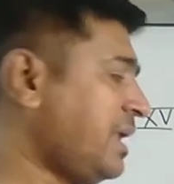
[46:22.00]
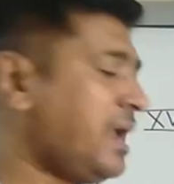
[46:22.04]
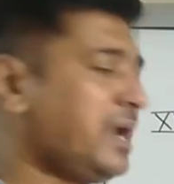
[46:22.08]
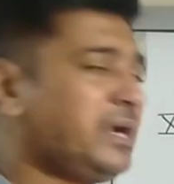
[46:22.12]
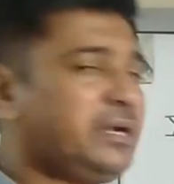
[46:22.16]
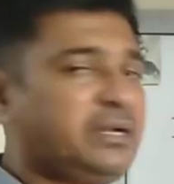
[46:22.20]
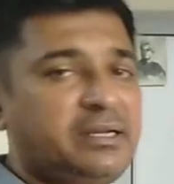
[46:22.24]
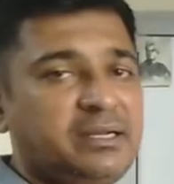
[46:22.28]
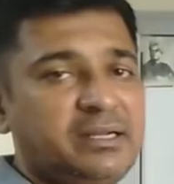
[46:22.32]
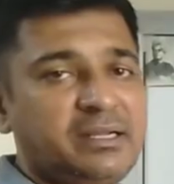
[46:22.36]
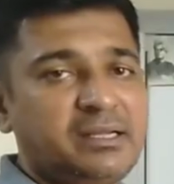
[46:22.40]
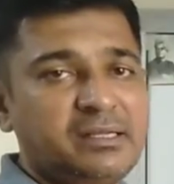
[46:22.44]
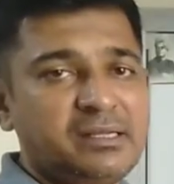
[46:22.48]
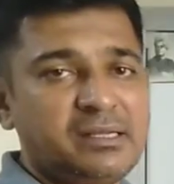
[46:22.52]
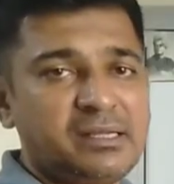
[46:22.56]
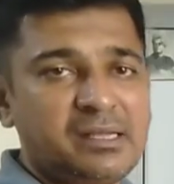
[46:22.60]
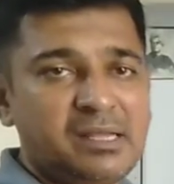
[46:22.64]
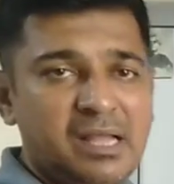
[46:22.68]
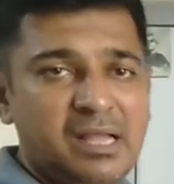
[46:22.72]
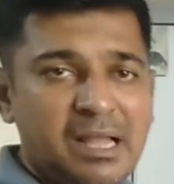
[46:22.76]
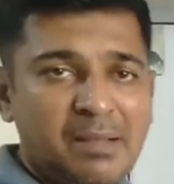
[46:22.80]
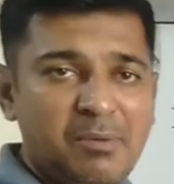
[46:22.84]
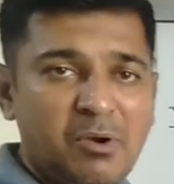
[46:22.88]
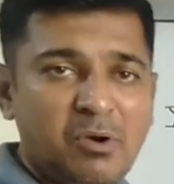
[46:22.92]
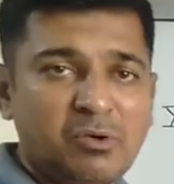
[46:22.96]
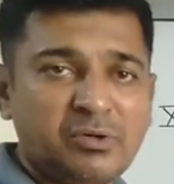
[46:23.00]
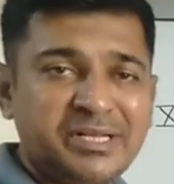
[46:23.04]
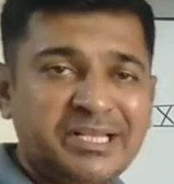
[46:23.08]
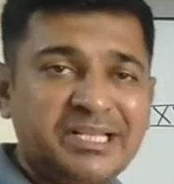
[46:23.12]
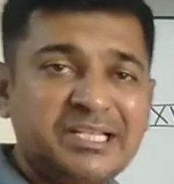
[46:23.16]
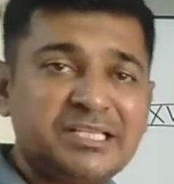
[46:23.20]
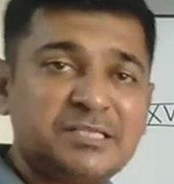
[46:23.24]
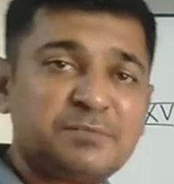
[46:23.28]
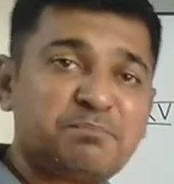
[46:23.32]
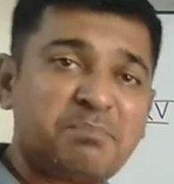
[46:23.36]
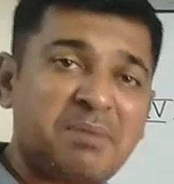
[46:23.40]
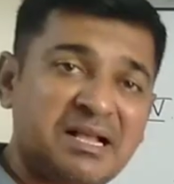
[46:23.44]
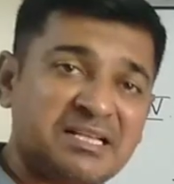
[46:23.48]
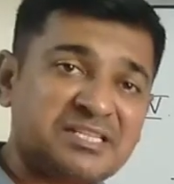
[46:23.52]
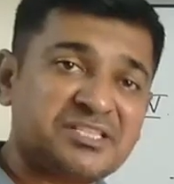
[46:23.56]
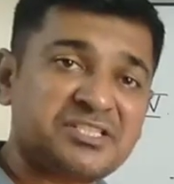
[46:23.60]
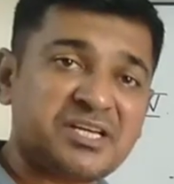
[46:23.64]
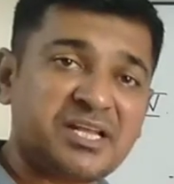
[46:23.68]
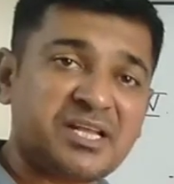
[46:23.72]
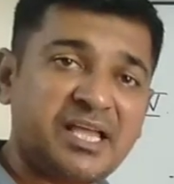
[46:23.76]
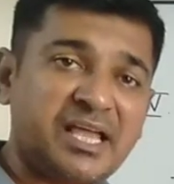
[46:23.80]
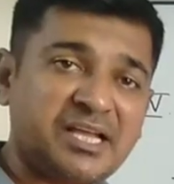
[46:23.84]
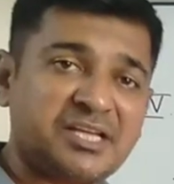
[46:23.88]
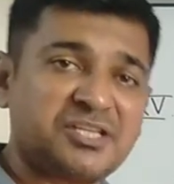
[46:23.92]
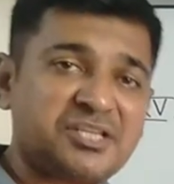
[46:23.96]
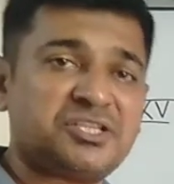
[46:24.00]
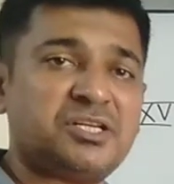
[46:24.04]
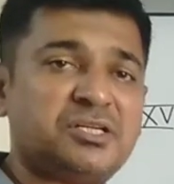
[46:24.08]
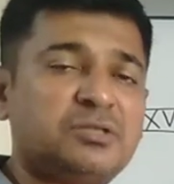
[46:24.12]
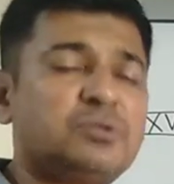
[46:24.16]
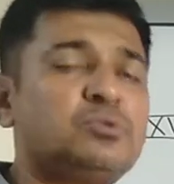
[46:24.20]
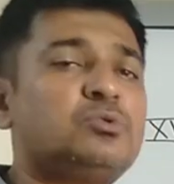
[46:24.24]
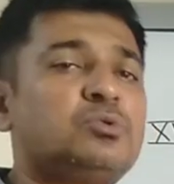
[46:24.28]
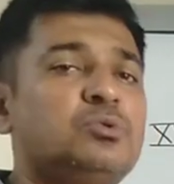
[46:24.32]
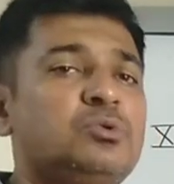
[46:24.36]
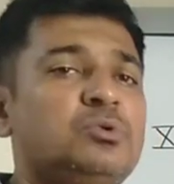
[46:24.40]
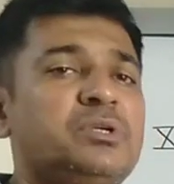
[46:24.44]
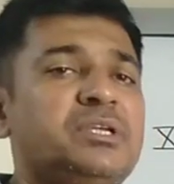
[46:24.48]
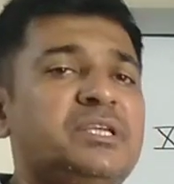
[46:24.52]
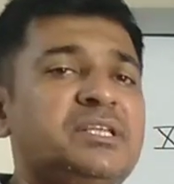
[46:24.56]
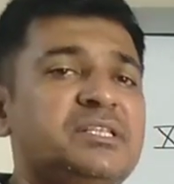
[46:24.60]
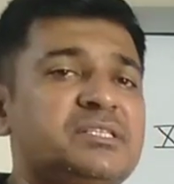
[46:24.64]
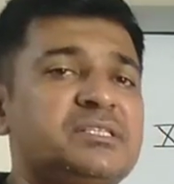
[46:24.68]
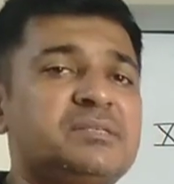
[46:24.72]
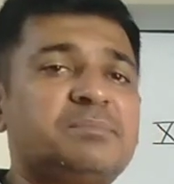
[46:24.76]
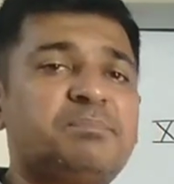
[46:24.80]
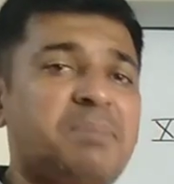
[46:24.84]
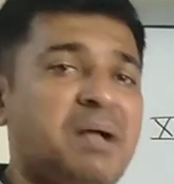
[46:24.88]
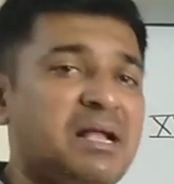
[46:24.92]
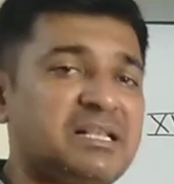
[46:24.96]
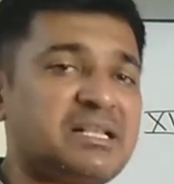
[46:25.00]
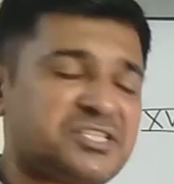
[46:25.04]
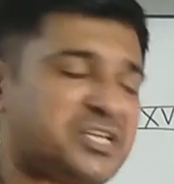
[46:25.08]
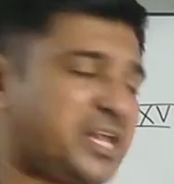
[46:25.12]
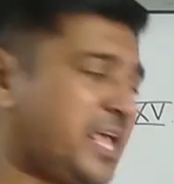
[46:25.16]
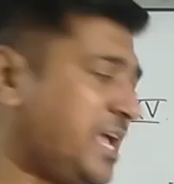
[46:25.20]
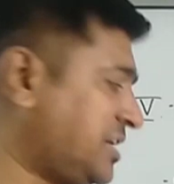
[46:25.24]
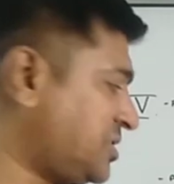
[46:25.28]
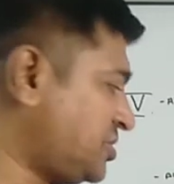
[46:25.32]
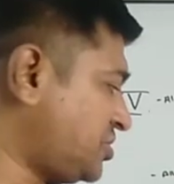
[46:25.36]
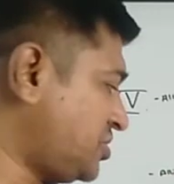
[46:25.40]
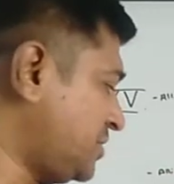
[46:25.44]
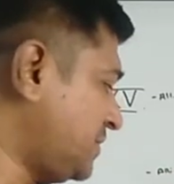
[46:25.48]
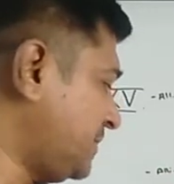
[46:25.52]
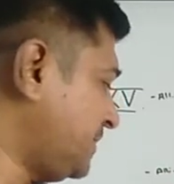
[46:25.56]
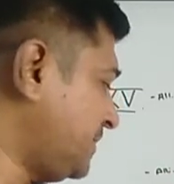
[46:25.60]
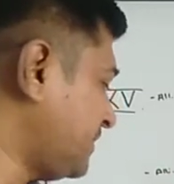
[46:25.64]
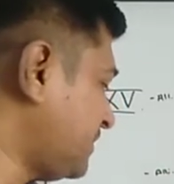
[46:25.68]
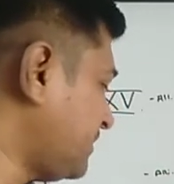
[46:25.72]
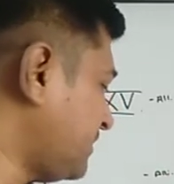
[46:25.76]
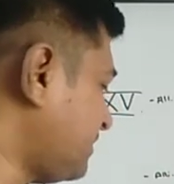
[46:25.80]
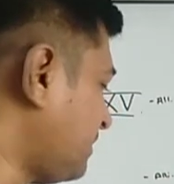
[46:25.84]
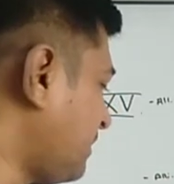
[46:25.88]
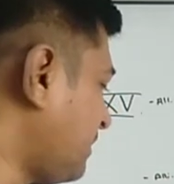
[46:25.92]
and about his past action, to his past action.